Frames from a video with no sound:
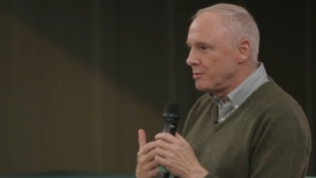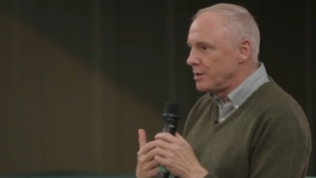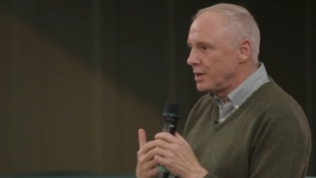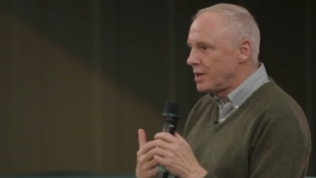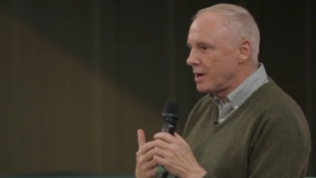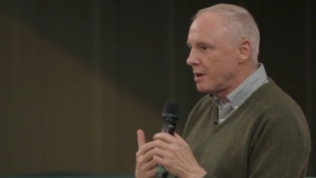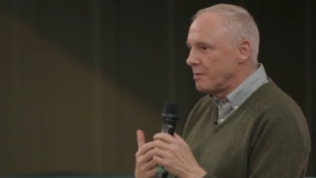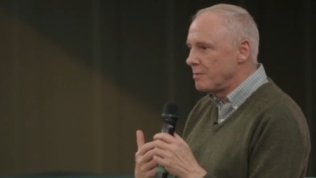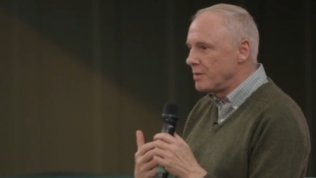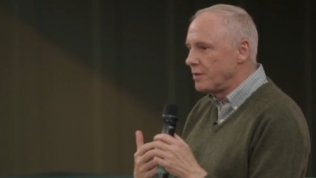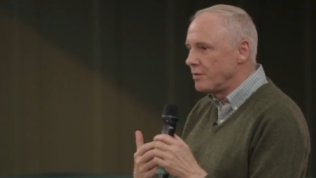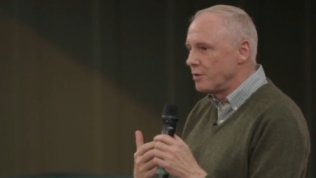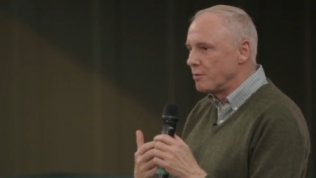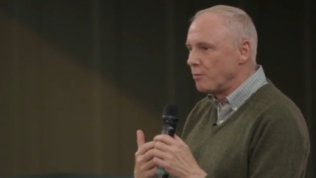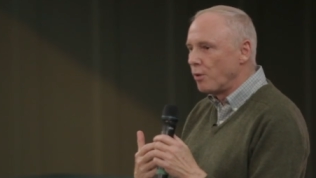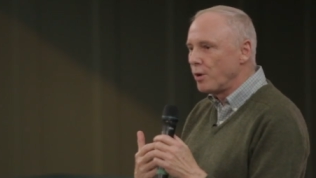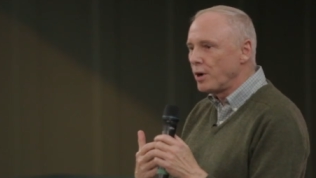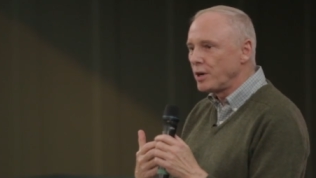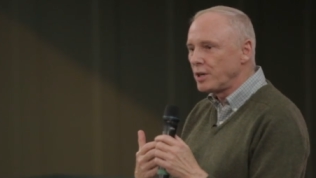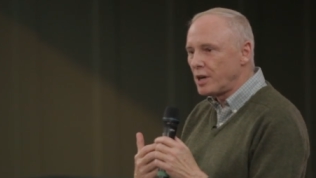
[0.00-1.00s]
become
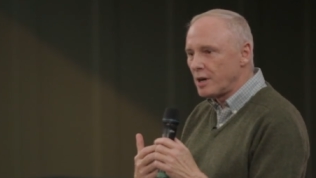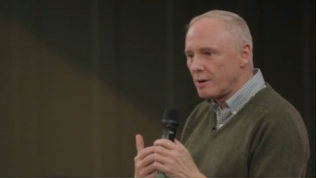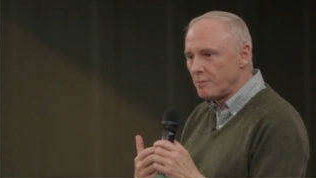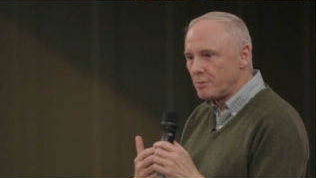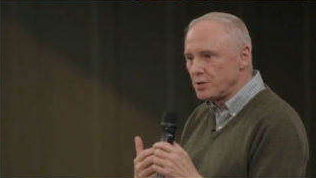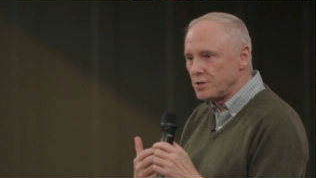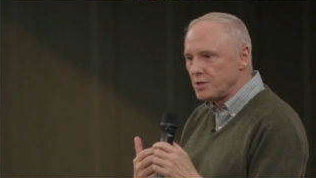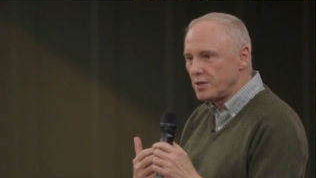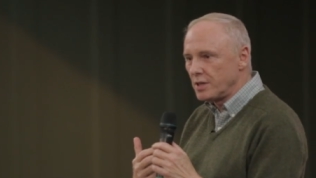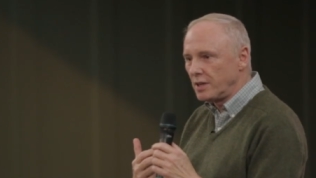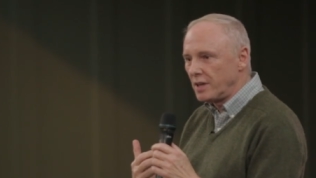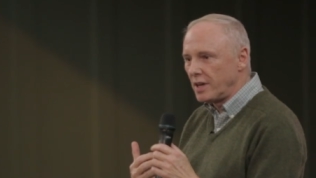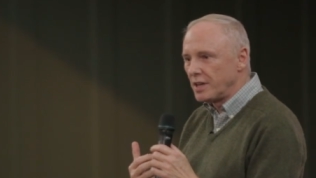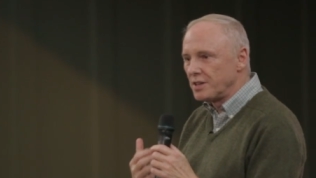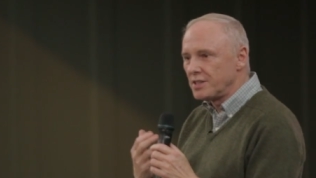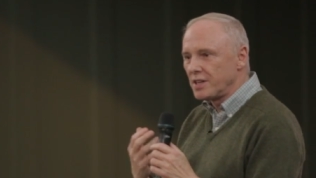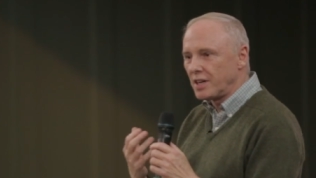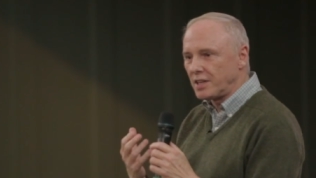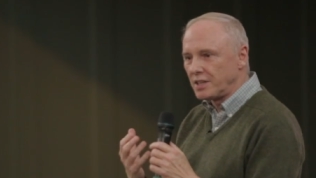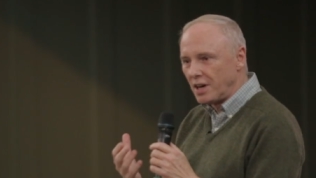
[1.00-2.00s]
even more encompassing
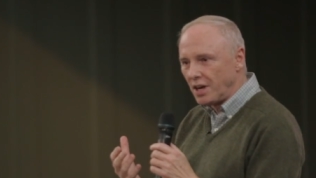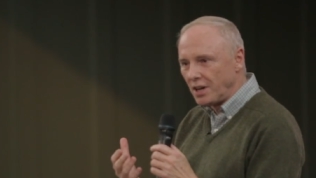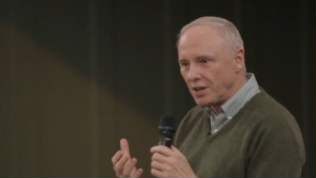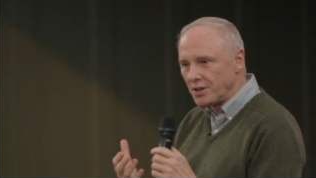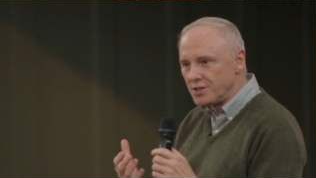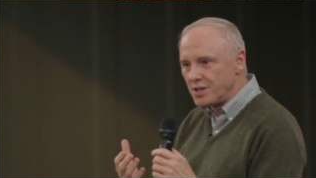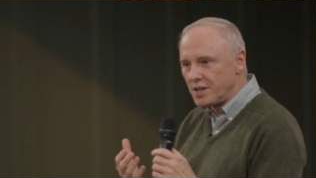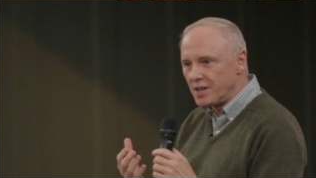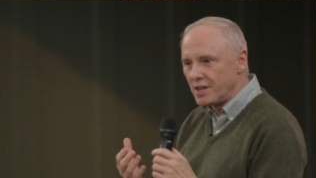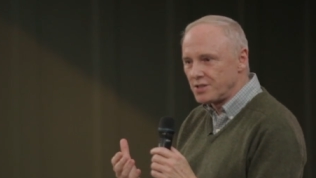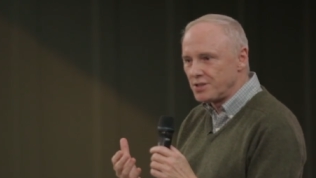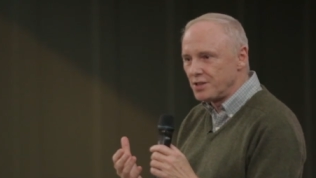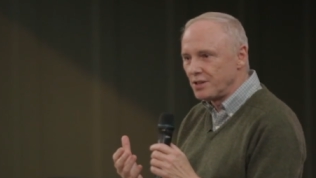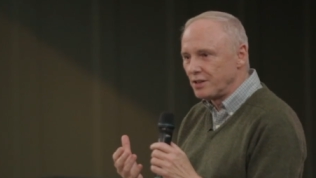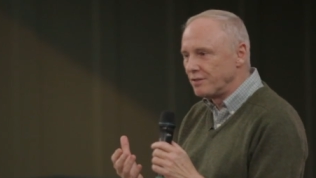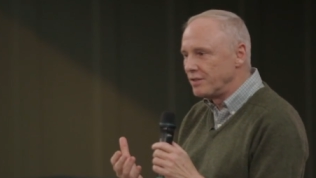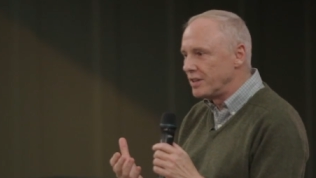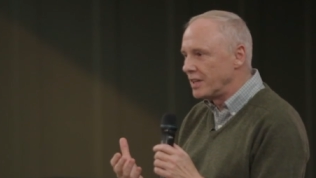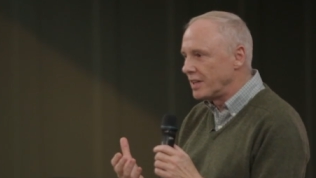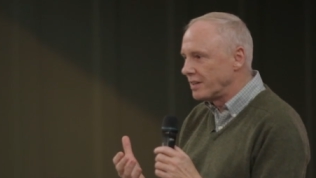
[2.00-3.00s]
and technology has
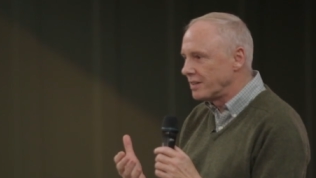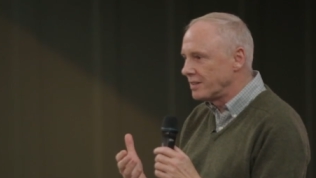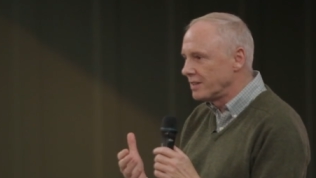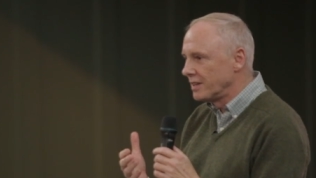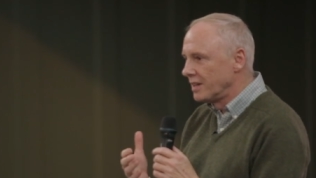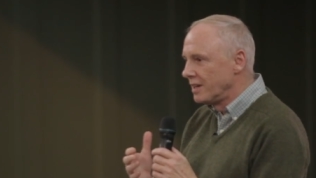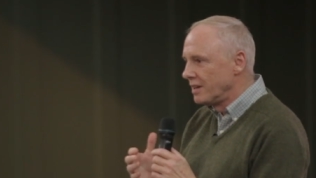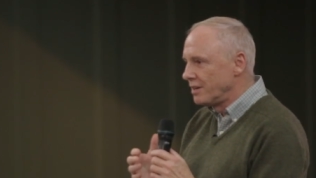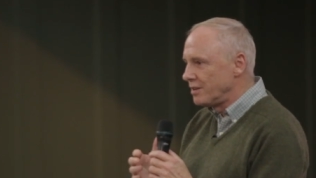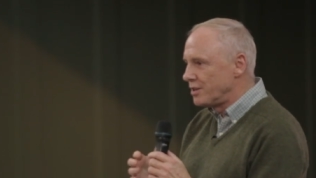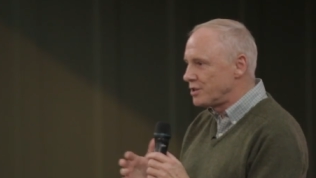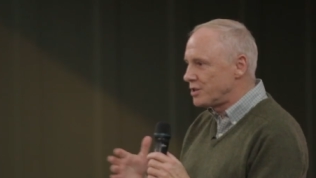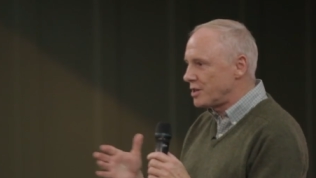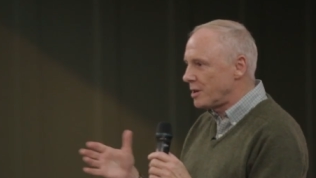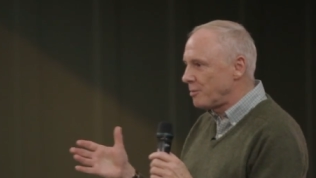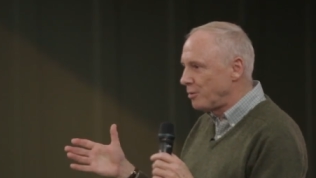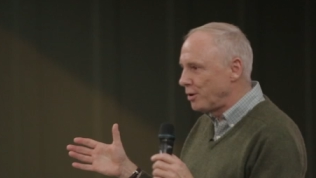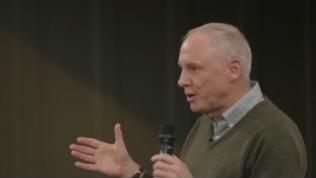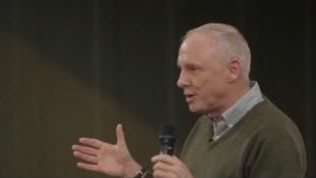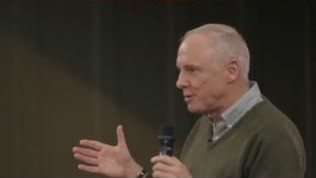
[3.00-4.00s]
intervened to
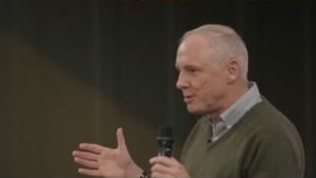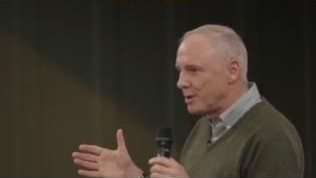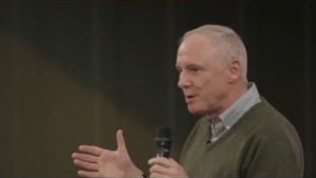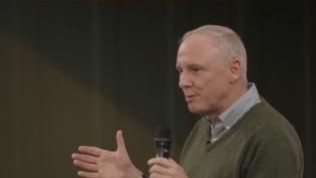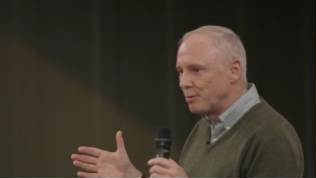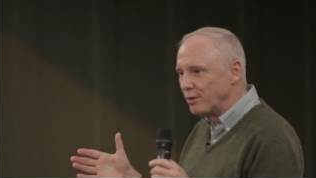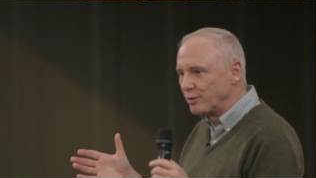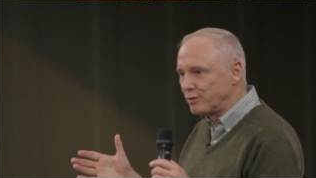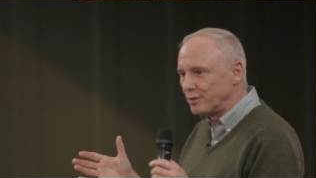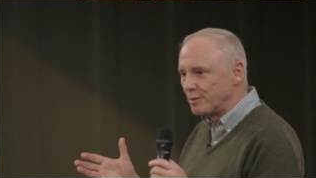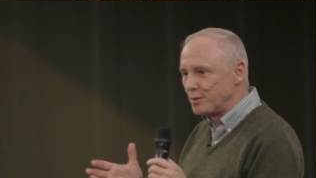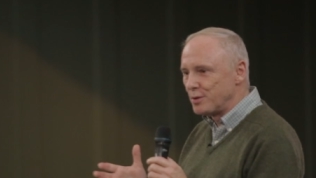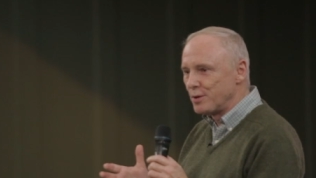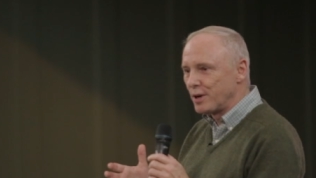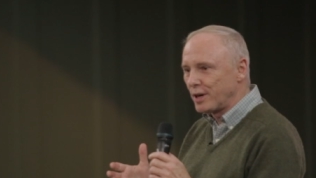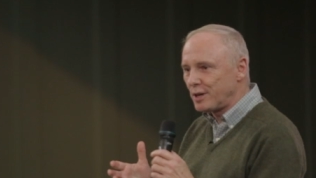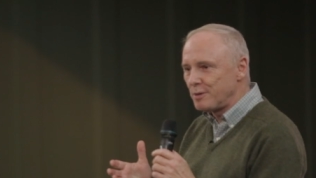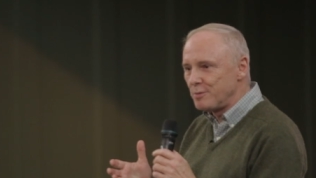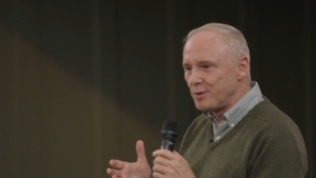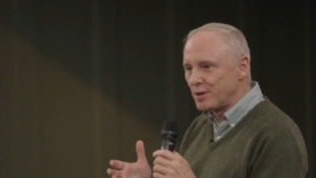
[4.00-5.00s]
separate people from
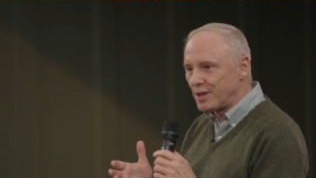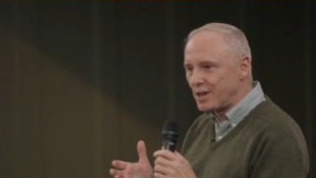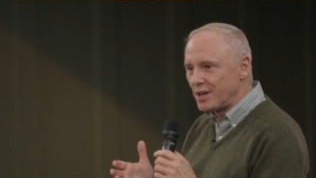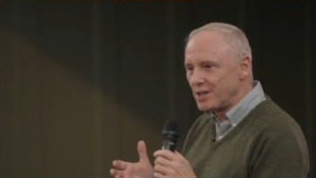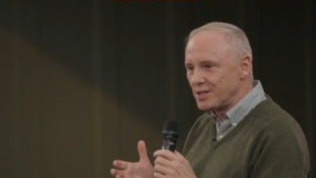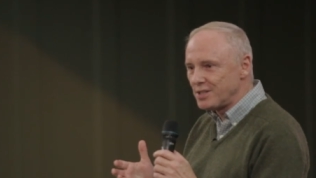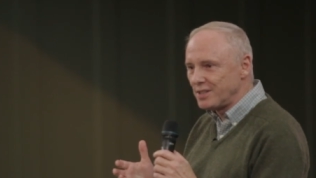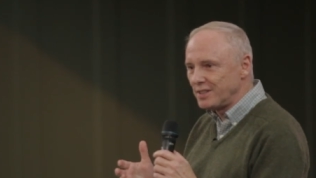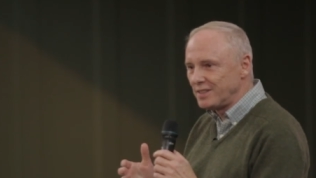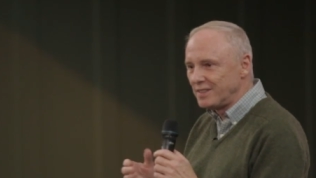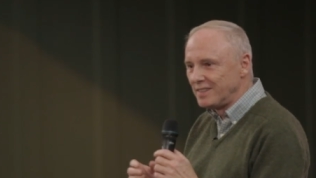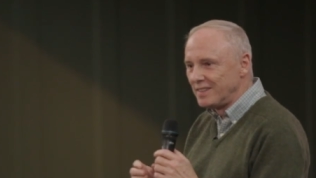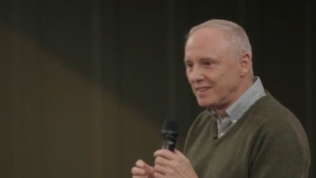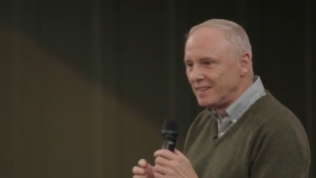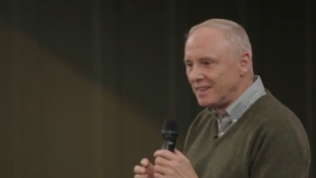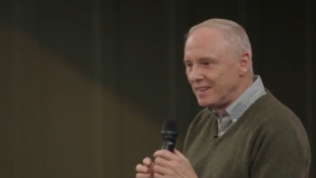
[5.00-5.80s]
direct communication.